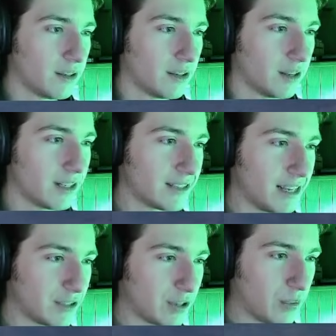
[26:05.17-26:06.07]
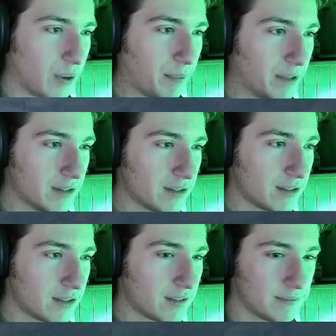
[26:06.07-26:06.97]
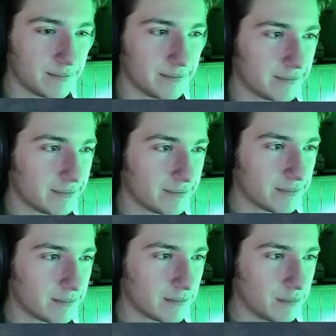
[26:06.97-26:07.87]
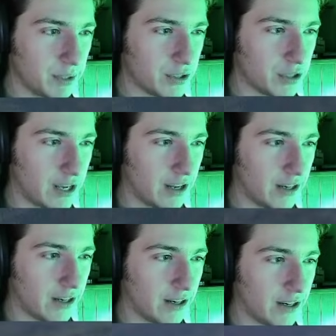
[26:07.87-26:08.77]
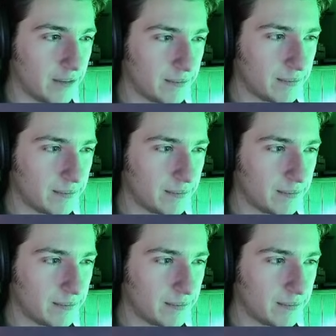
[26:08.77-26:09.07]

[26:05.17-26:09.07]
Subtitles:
Let's test our weapons. Pitch down here.